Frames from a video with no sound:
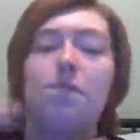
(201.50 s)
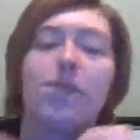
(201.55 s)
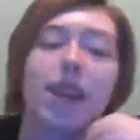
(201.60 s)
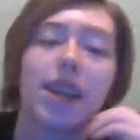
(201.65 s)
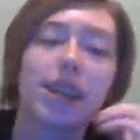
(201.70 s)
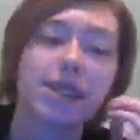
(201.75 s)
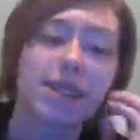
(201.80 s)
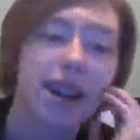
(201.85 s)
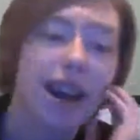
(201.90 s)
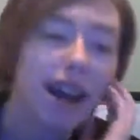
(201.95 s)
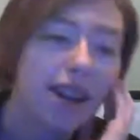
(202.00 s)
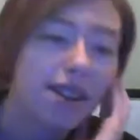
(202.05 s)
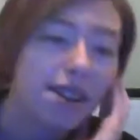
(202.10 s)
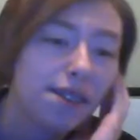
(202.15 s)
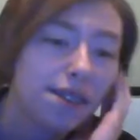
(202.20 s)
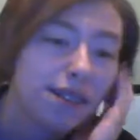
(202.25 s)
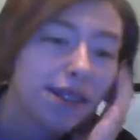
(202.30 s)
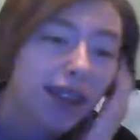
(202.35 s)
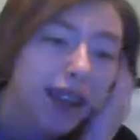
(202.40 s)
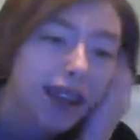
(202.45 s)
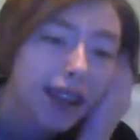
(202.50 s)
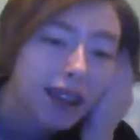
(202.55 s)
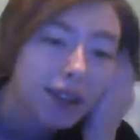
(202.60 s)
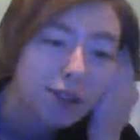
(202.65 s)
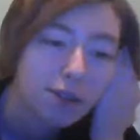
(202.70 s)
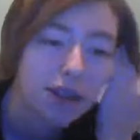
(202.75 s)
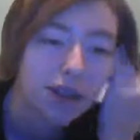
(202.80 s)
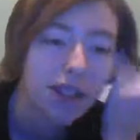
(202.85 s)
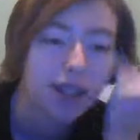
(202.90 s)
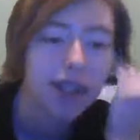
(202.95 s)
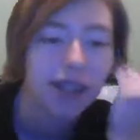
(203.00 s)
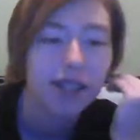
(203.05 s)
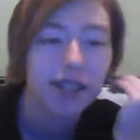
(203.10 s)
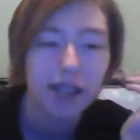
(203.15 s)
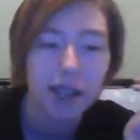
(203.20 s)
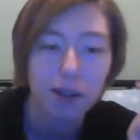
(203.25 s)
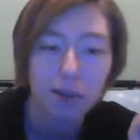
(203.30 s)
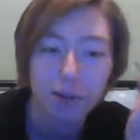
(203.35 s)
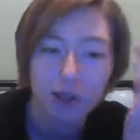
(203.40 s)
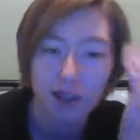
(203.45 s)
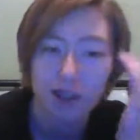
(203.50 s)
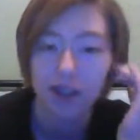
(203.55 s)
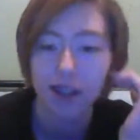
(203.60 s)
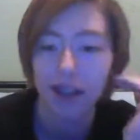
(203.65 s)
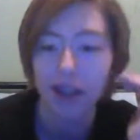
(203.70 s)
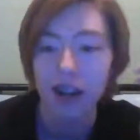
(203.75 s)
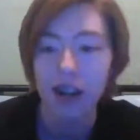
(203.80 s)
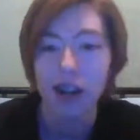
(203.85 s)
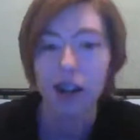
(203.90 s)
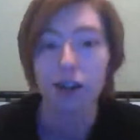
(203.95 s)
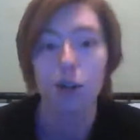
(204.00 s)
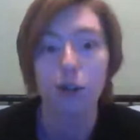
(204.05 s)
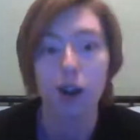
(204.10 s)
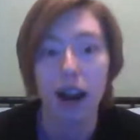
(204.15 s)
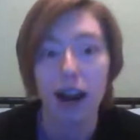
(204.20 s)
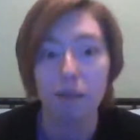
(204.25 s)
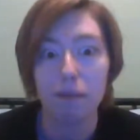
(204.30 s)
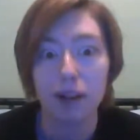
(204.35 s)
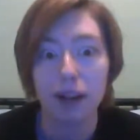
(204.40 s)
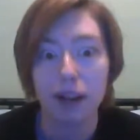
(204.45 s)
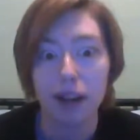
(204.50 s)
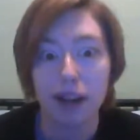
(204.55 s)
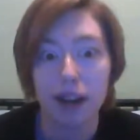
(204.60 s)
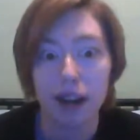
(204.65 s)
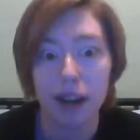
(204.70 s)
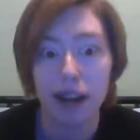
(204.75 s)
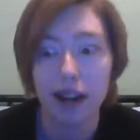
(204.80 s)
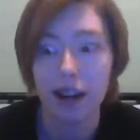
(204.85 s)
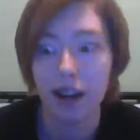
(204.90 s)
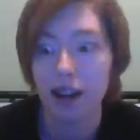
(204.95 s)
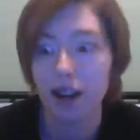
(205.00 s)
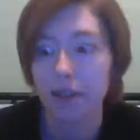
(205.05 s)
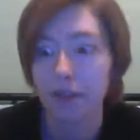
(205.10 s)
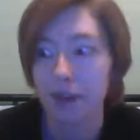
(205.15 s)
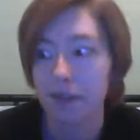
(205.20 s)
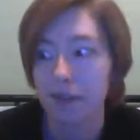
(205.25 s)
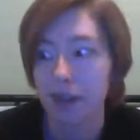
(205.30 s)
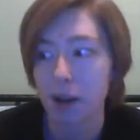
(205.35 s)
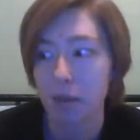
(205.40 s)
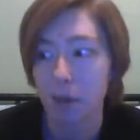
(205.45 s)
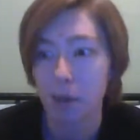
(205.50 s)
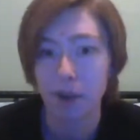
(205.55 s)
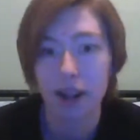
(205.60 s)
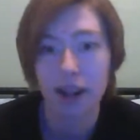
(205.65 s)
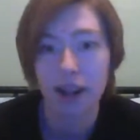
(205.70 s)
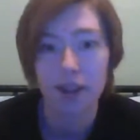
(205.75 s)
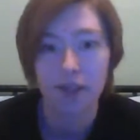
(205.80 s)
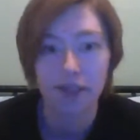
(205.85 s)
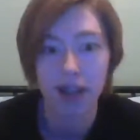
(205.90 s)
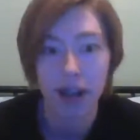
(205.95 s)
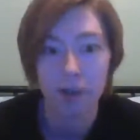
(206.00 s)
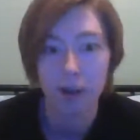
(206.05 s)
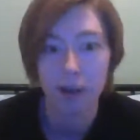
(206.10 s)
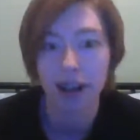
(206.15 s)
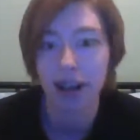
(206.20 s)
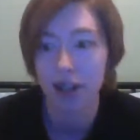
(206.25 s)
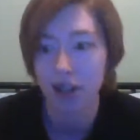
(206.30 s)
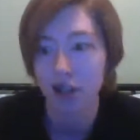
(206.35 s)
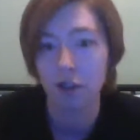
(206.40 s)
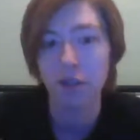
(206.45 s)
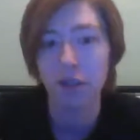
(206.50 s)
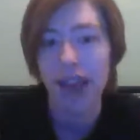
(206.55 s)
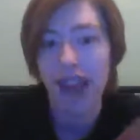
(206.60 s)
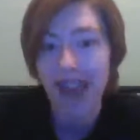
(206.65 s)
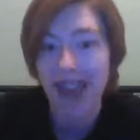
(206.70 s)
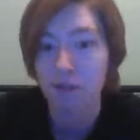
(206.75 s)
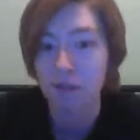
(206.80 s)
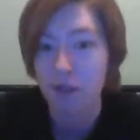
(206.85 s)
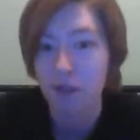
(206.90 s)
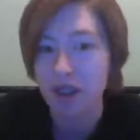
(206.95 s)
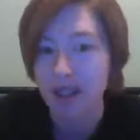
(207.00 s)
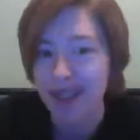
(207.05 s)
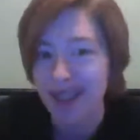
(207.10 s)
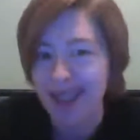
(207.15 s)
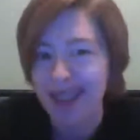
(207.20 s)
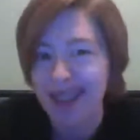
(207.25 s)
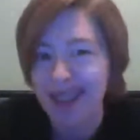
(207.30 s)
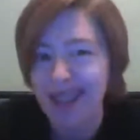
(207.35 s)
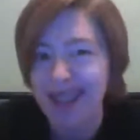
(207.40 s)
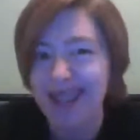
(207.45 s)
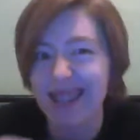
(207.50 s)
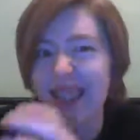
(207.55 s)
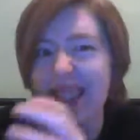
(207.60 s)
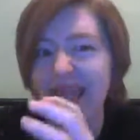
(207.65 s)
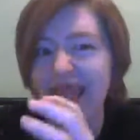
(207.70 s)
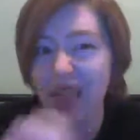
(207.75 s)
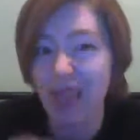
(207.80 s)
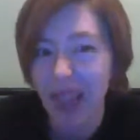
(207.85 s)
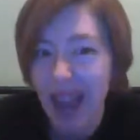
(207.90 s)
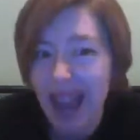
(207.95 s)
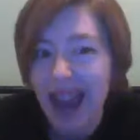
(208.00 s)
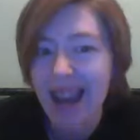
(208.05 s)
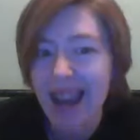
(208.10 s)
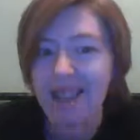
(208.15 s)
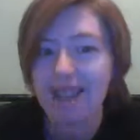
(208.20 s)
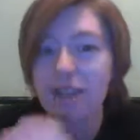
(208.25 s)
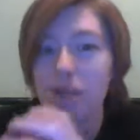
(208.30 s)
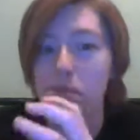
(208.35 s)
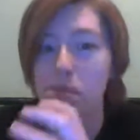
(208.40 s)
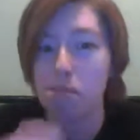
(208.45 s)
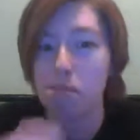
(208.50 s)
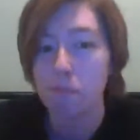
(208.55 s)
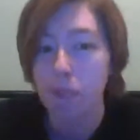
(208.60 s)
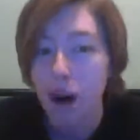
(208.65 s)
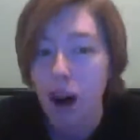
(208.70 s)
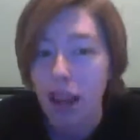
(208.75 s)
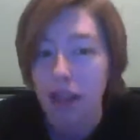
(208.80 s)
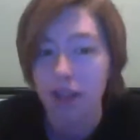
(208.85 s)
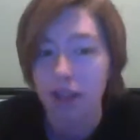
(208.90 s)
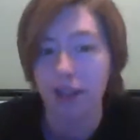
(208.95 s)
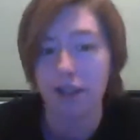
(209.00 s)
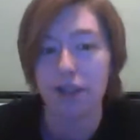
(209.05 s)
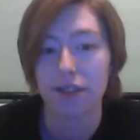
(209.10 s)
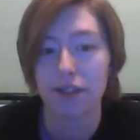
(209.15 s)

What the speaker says: It's kind of like 2018 was just like, crap, I don't have enough time. I'm running out of time. I got to show everything into the last month.